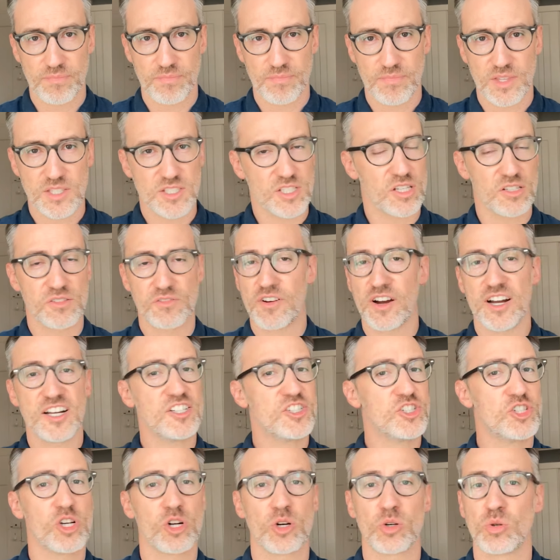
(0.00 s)
this is a very
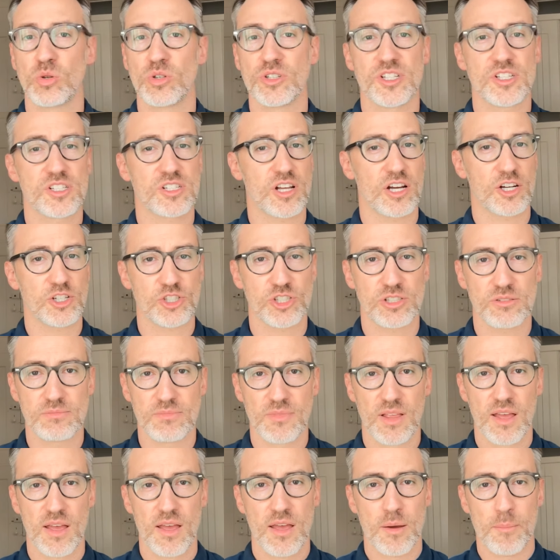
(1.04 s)
general
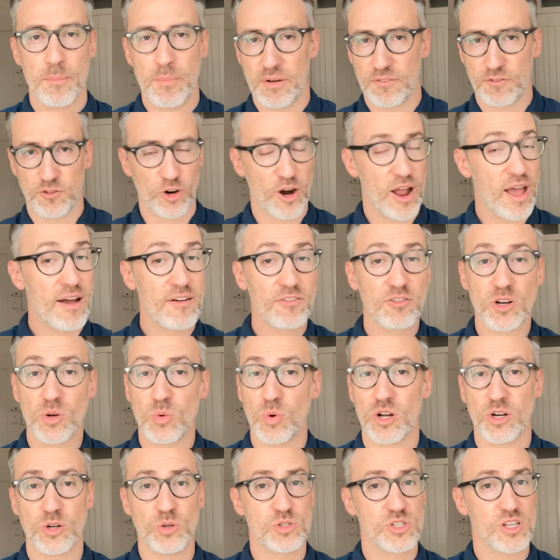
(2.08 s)
discussion meant for
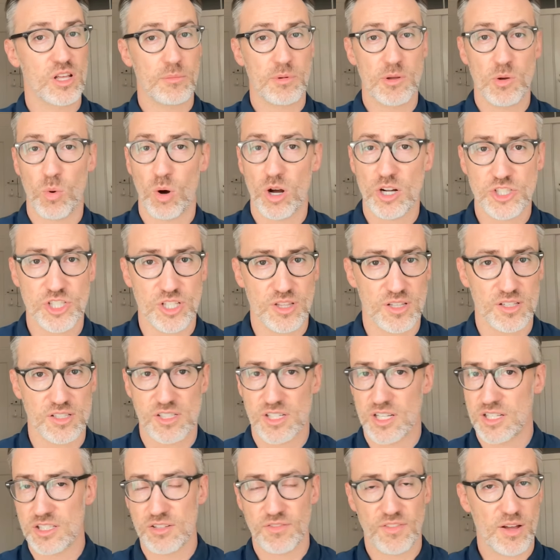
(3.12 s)
everyone who's going to be watching this,
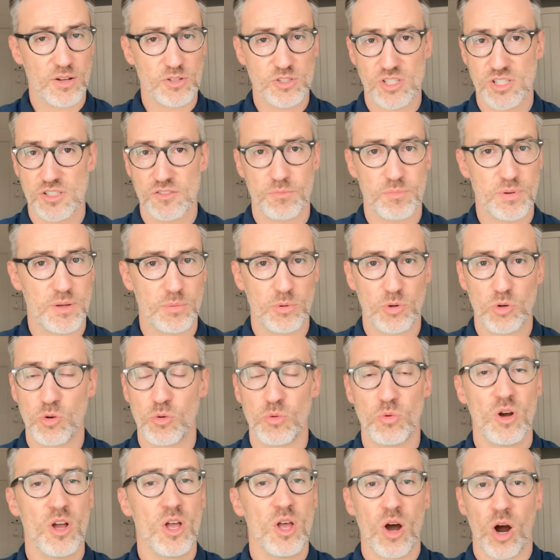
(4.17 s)
tens of thousands of people
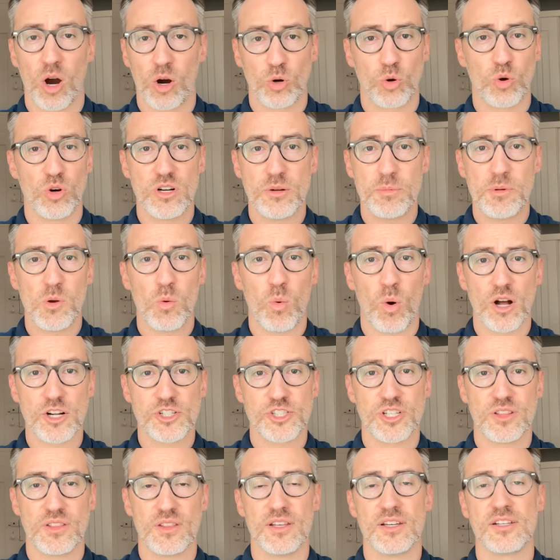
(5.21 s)
who are going to be
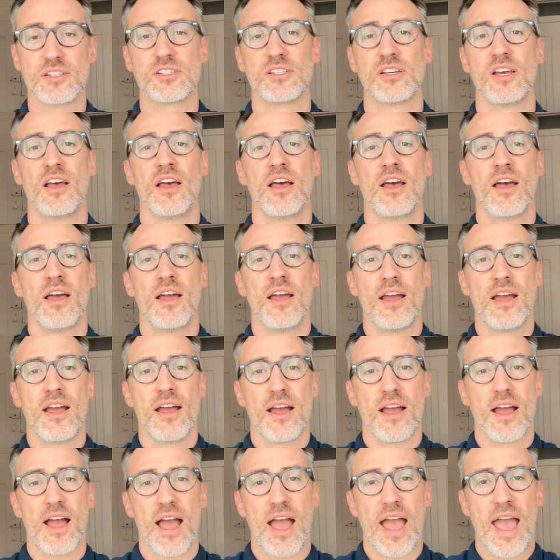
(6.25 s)
watching this.
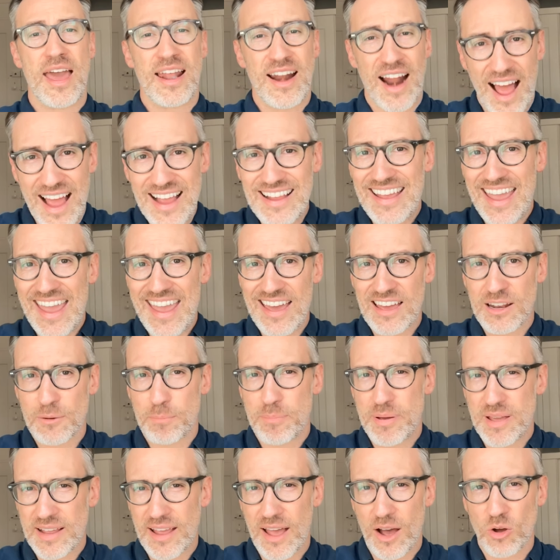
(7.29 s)
And I can't
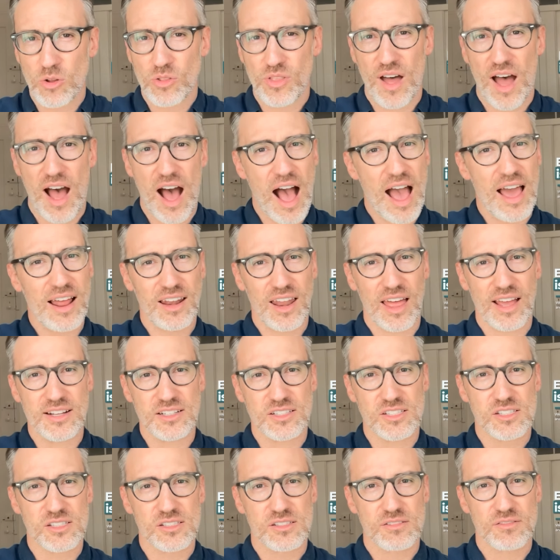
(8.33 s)
pick out the
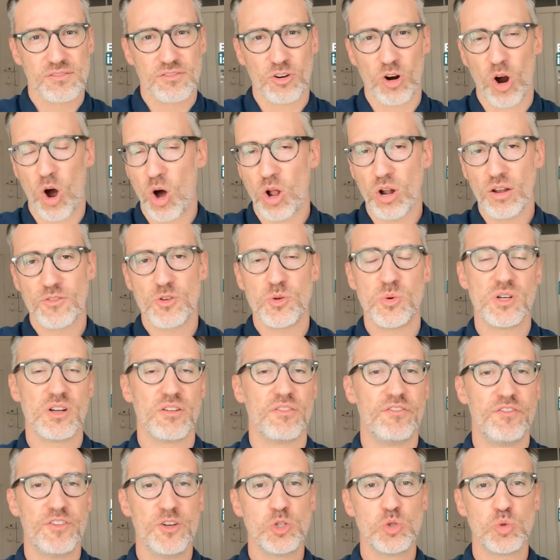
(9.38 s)
highlights for all of you
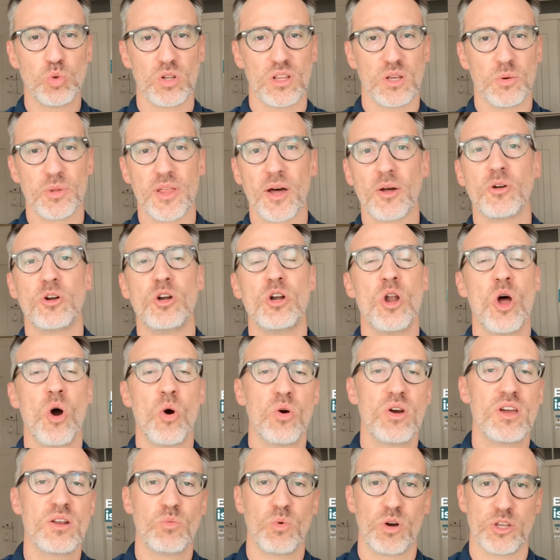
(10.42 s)
individually without
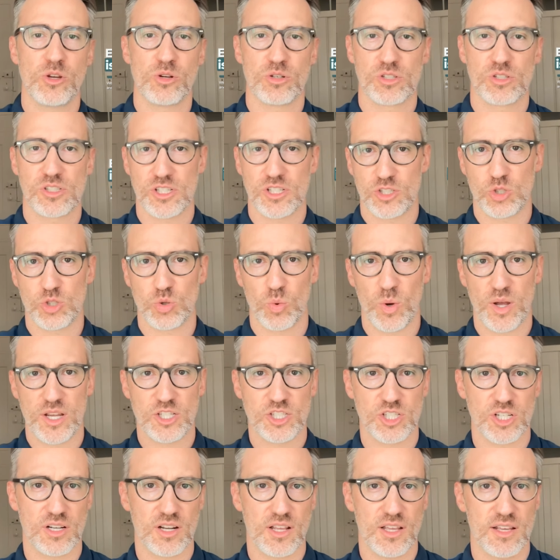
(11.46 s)
knowing what your
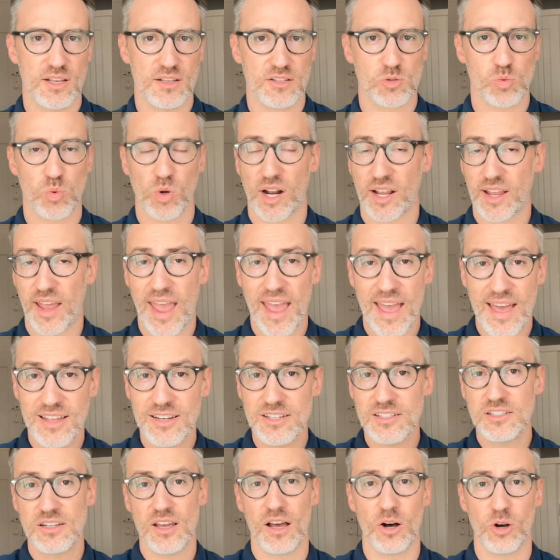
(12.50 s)
situation is. What I can
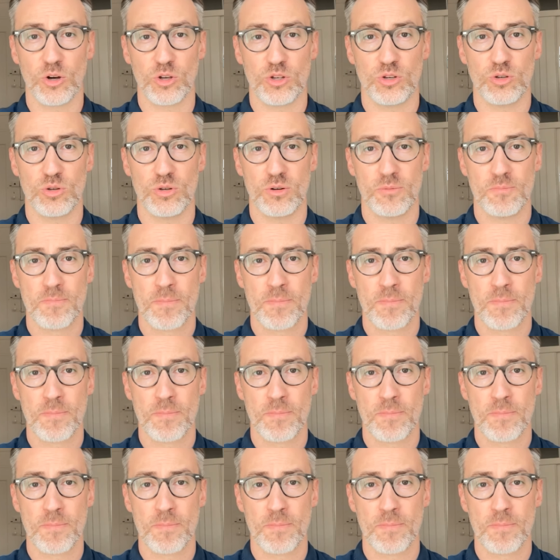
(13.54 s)
tell you